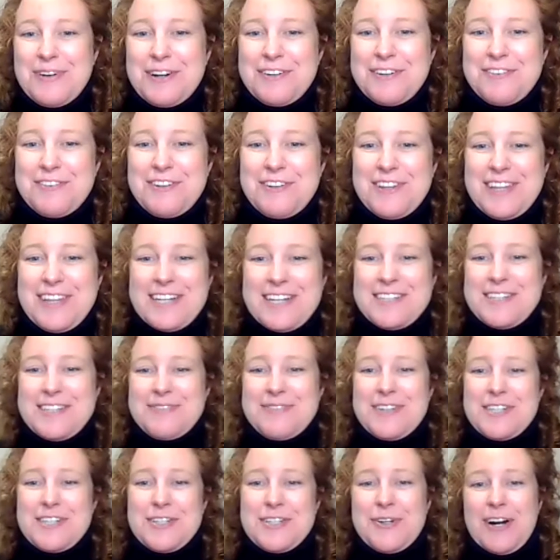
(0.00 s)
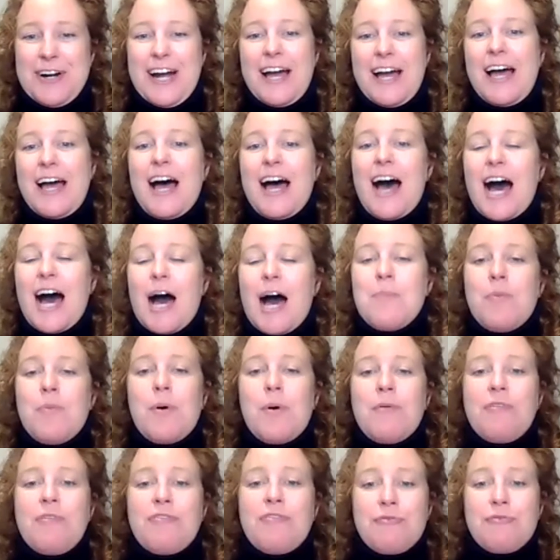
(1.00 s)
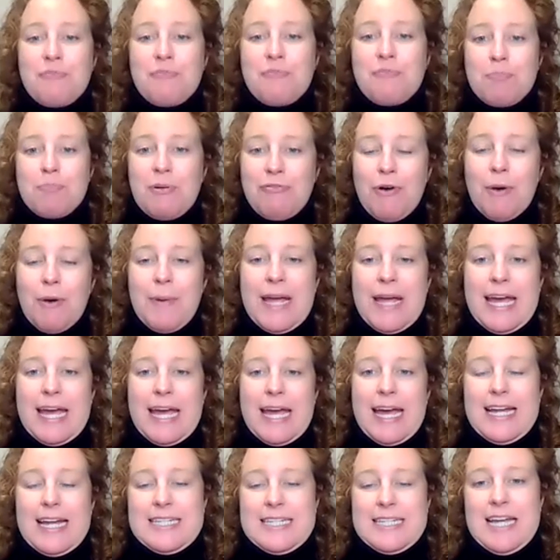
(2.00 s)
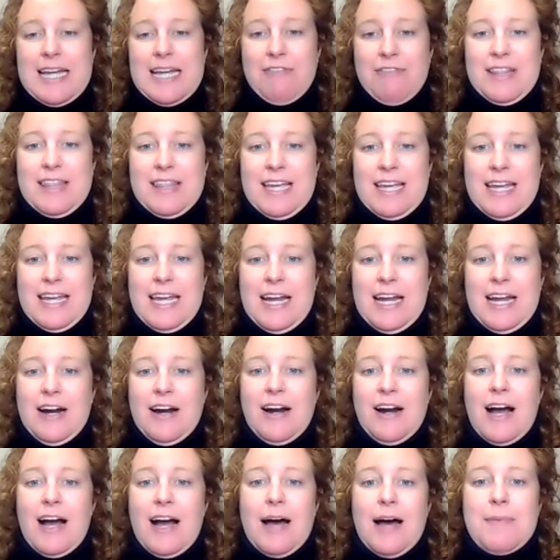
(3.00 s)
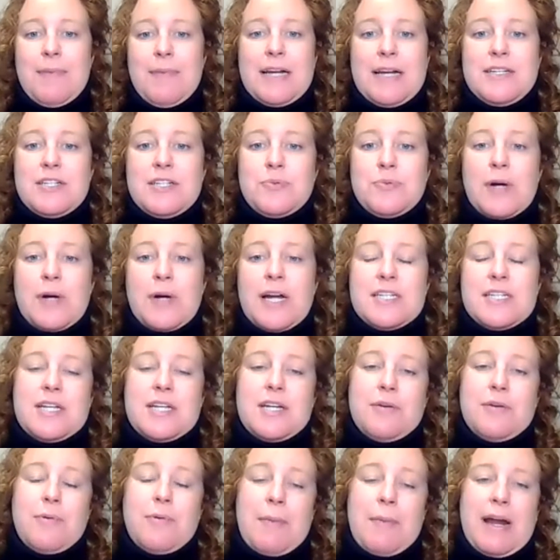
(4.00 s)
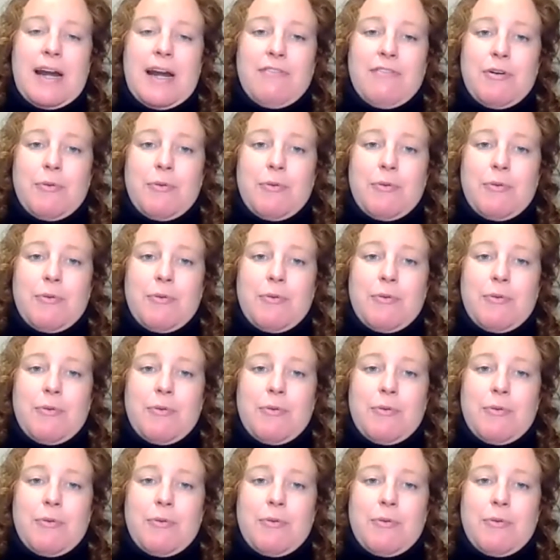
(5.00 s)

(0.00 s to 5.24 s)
Wonderful. Thanks so much, Laura. Well, before we get into everything here, I just wanted to remind